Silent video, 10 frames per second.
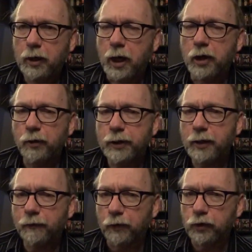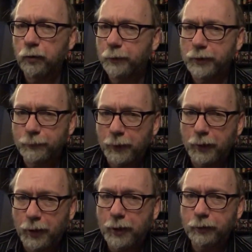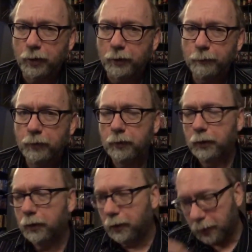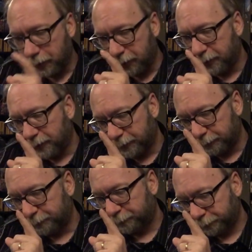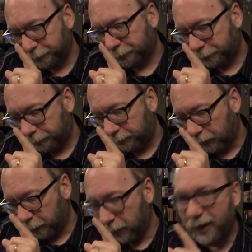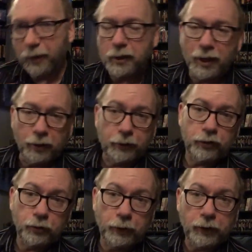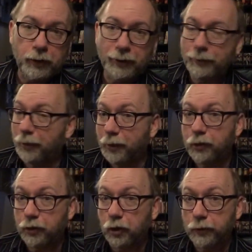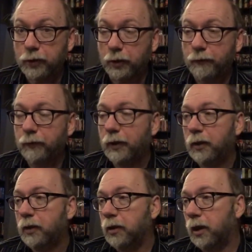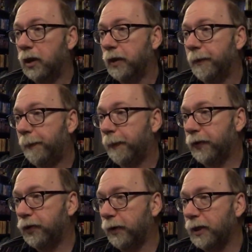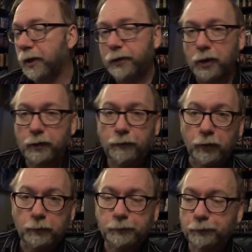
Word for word: I know I saw the first one, but it's been a long time. Uh, but I like I like the Sweeney. I, I like the show itself. Um, so I kind of dug the film.